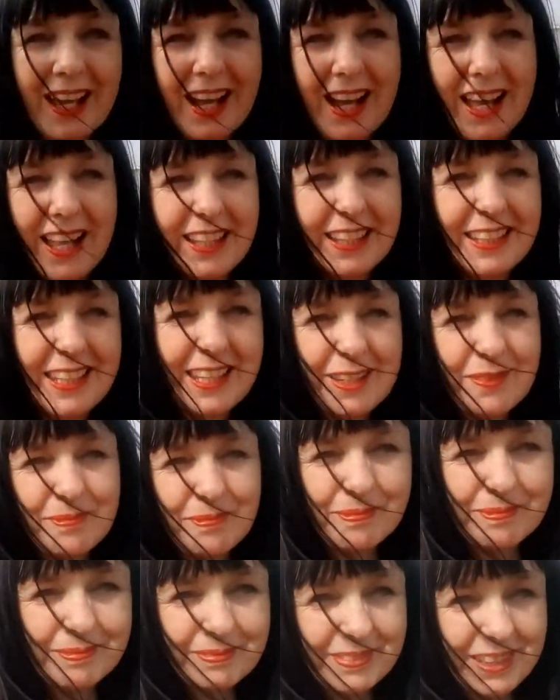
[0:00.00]
I'll um,
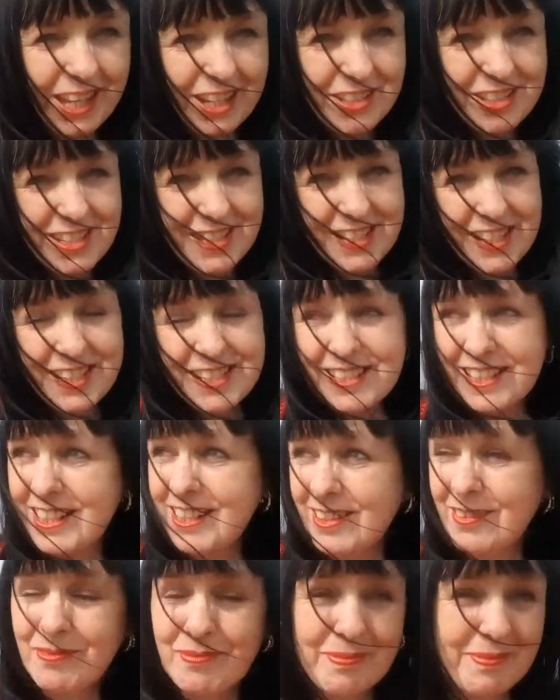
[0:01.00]
catch you
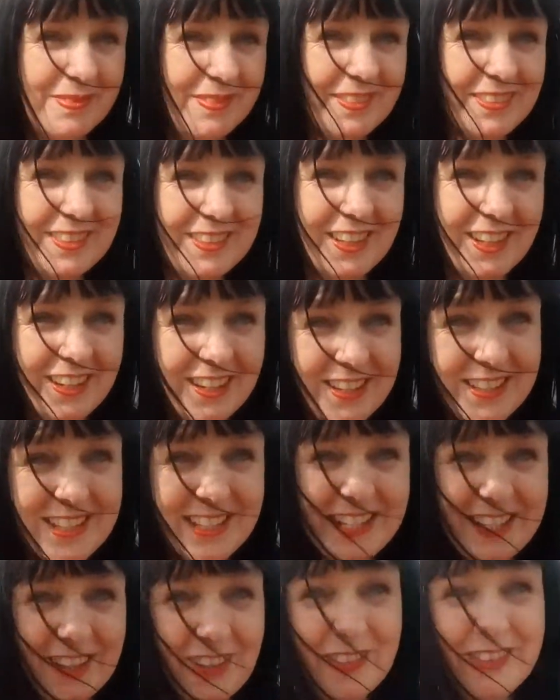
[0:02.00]
later.
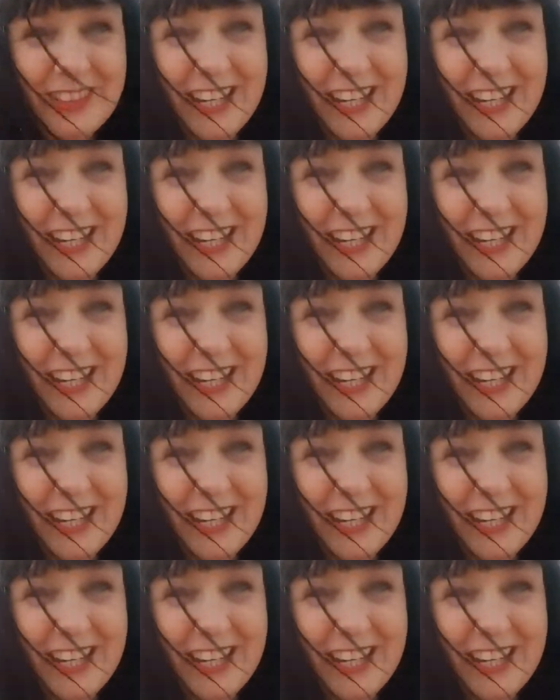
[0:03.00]
See you on the